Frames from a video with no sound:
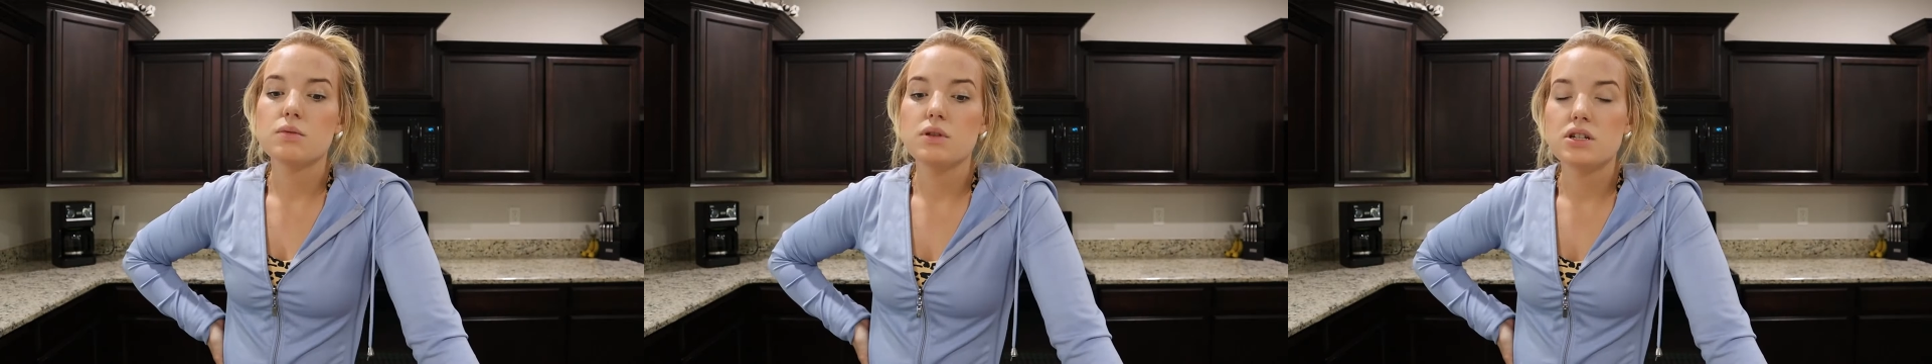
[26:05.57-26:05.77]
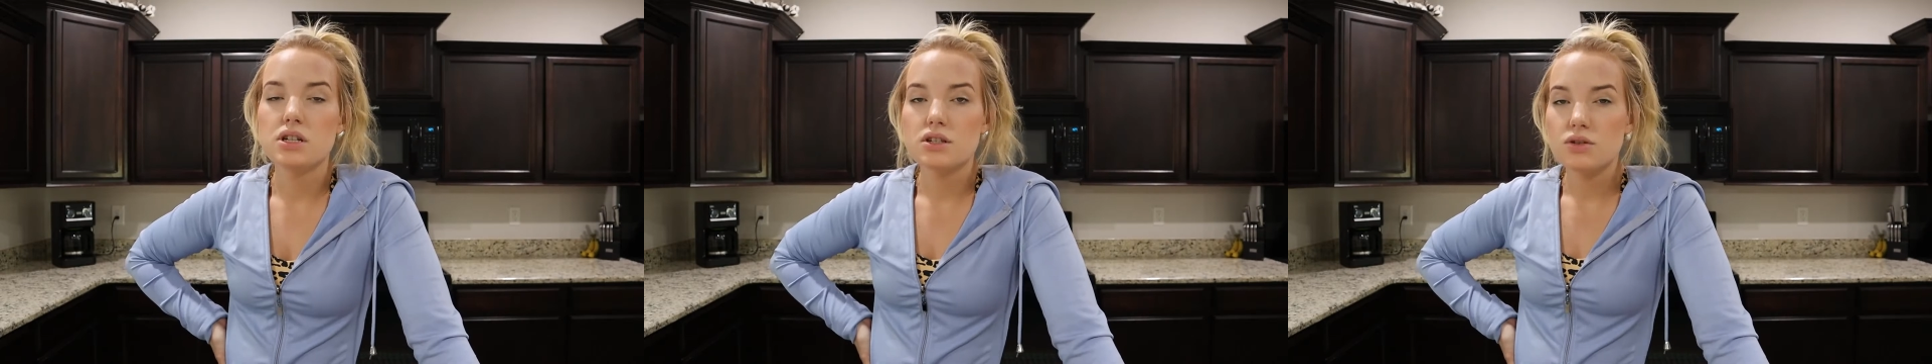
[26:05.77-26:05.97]

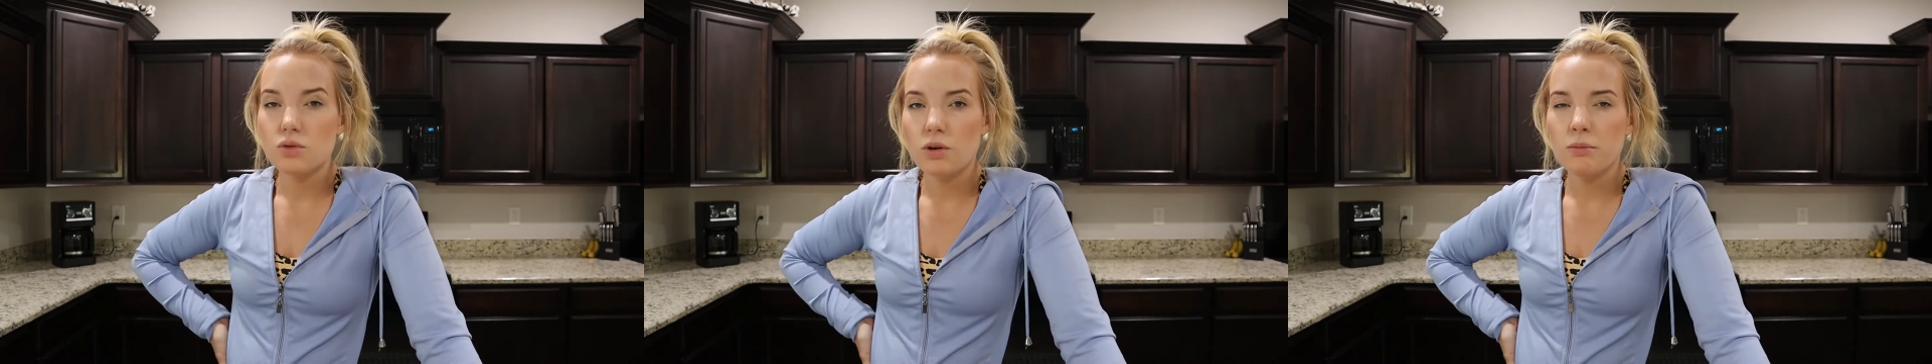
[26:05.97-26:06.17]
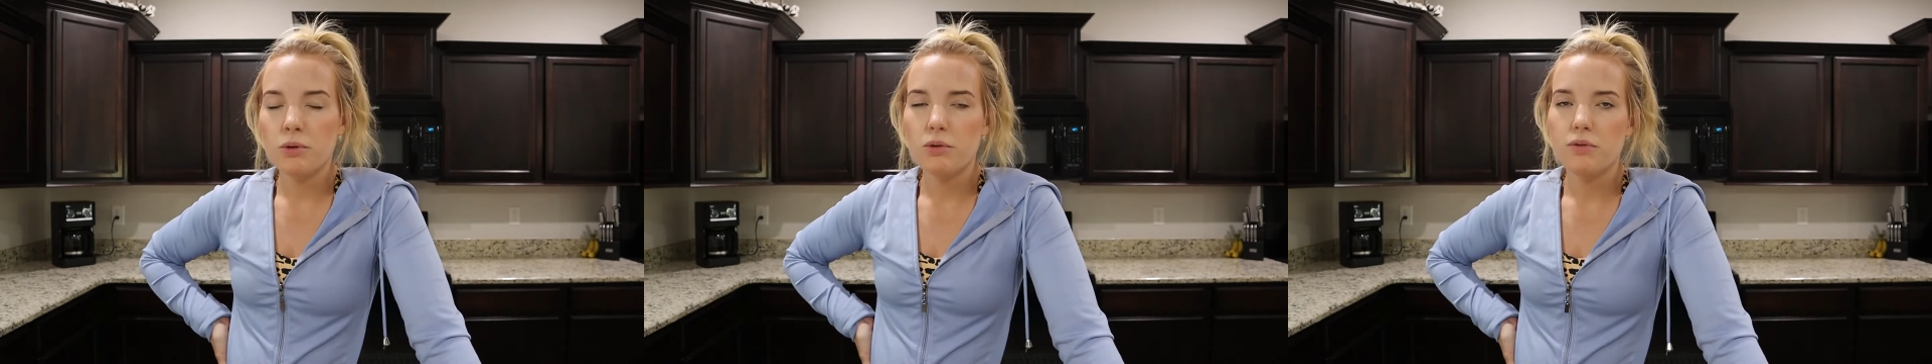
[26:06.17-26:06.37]
which is
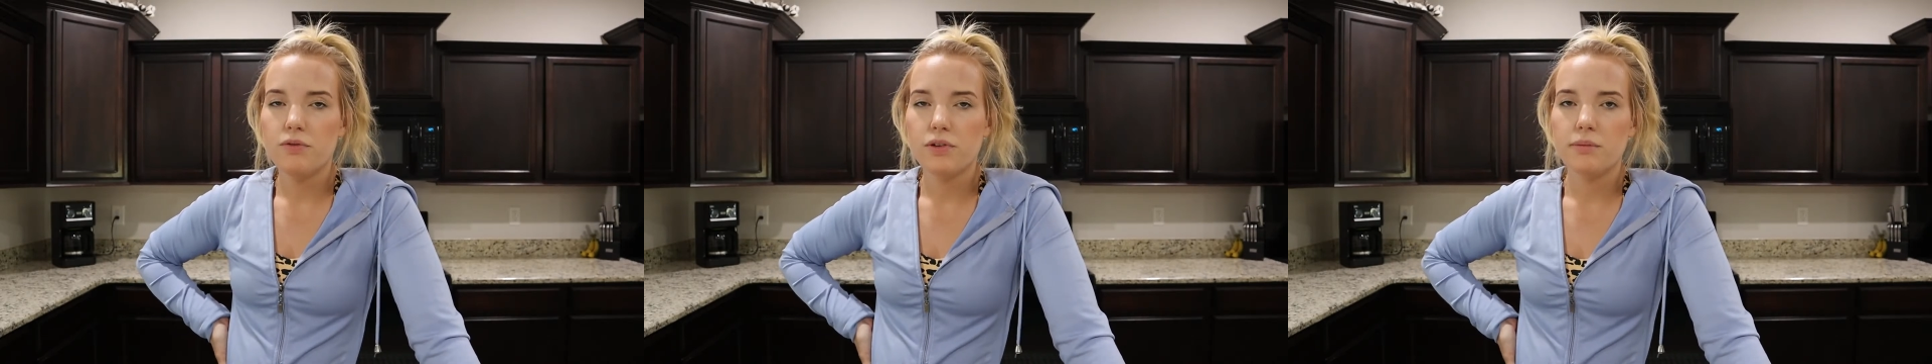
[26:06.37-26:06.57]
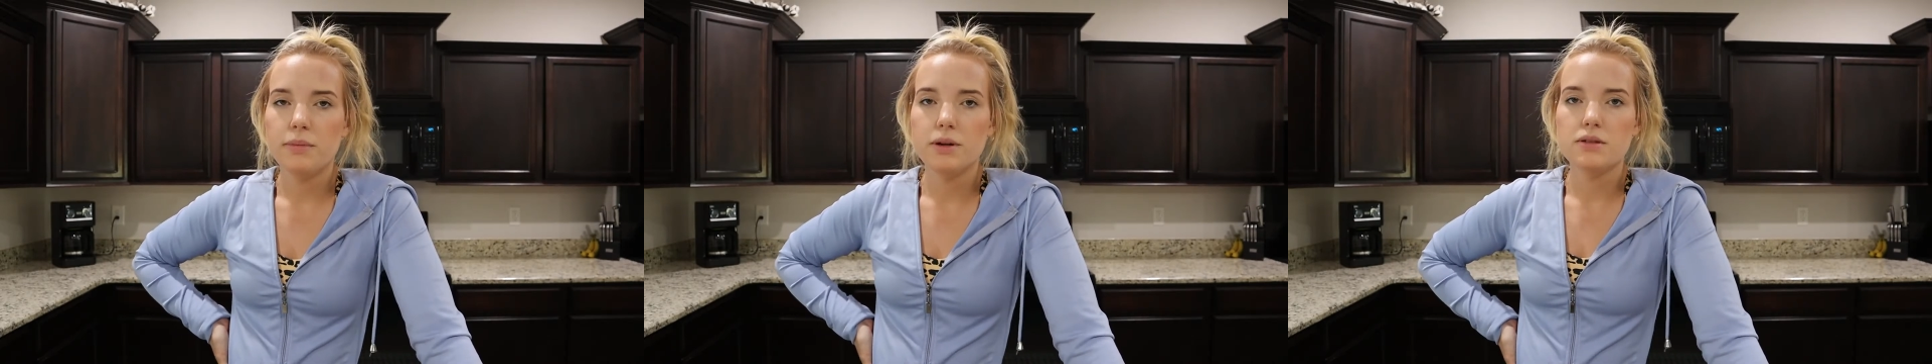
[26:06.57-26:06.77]
normal
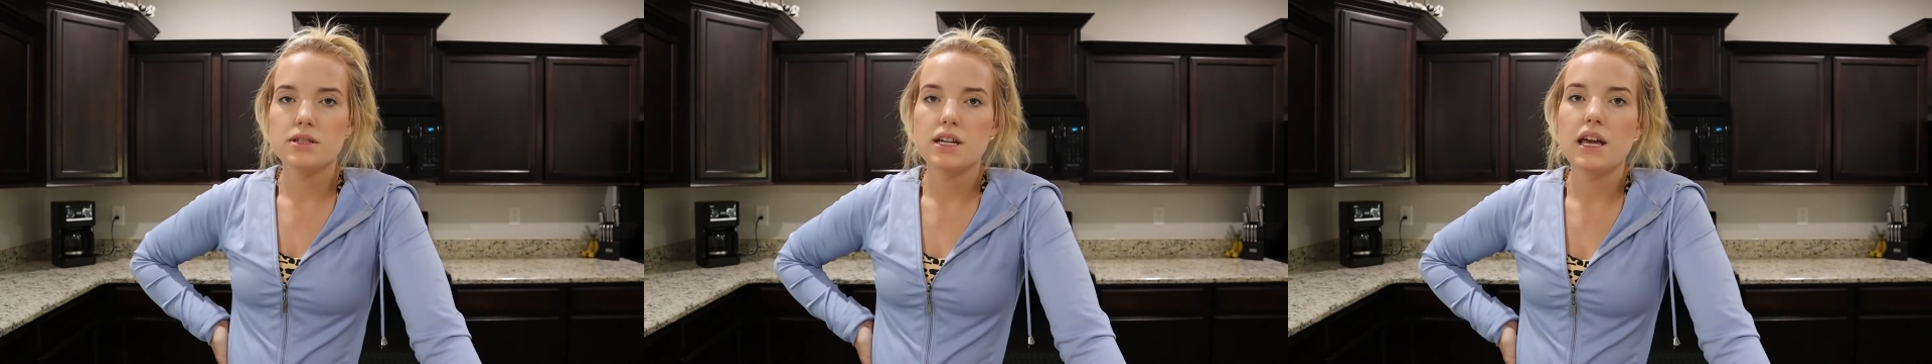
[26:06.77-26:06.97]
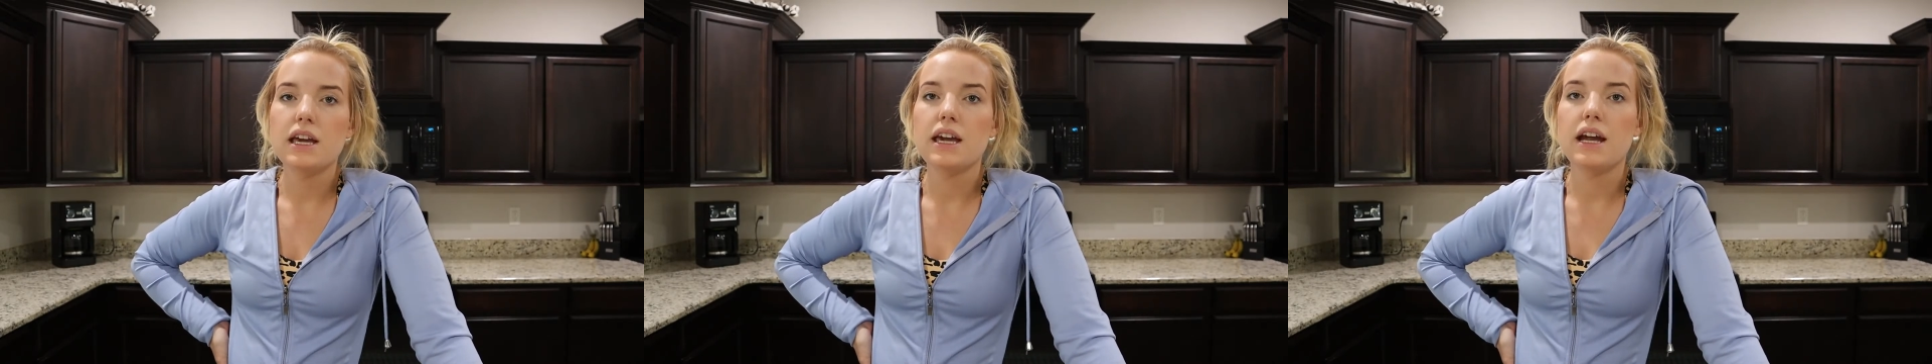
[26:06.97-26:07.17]
for most
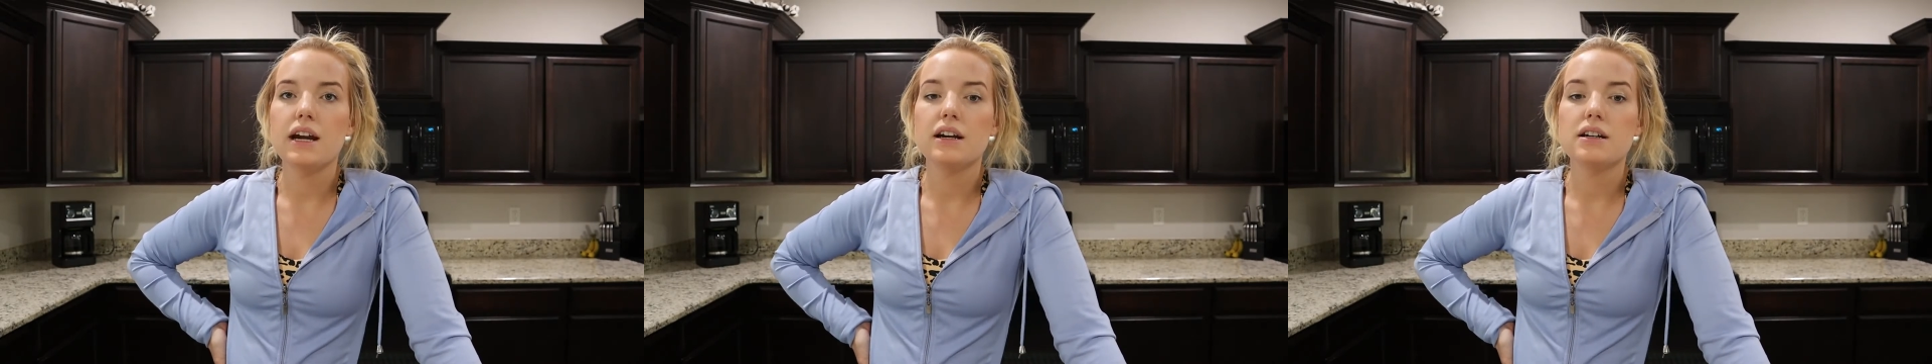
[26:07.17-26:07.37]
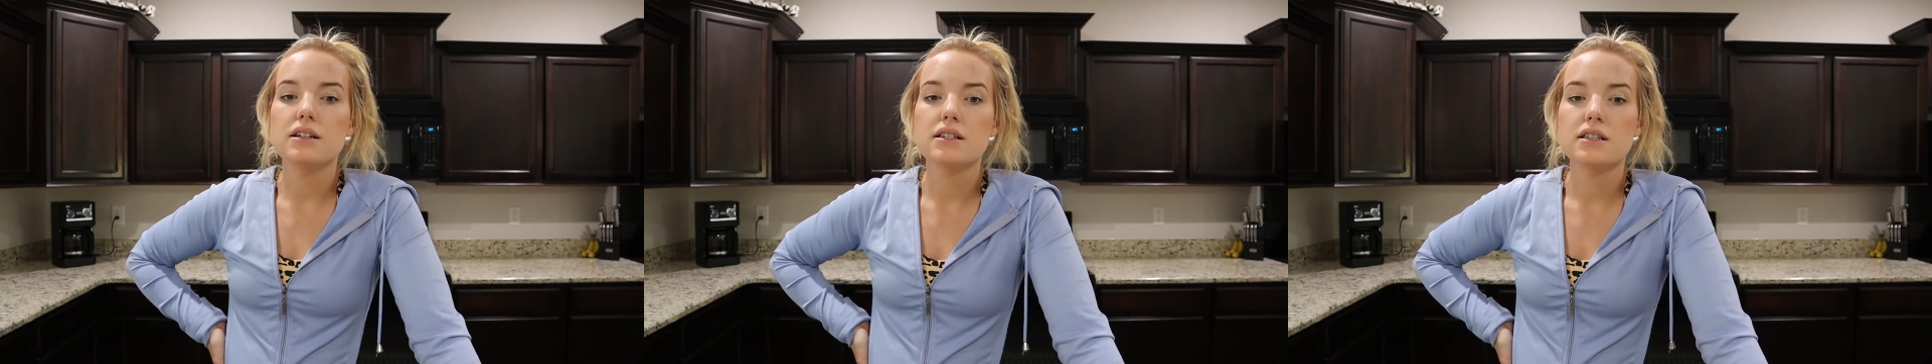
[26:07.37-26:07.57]

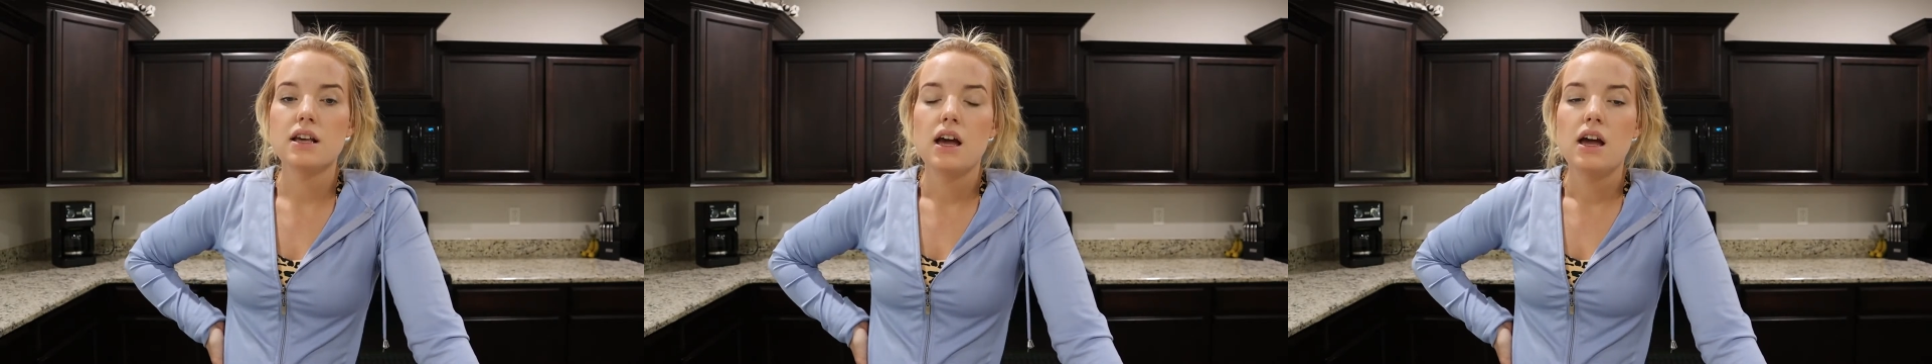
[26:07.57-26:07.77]
daycares,